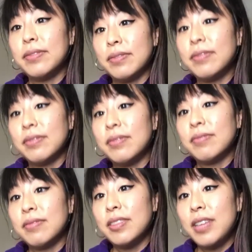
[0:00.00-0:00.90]

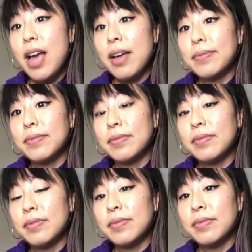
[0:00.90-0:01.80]
Right. You turn it
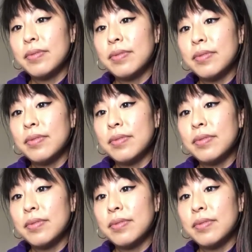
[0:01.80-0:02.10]
around and you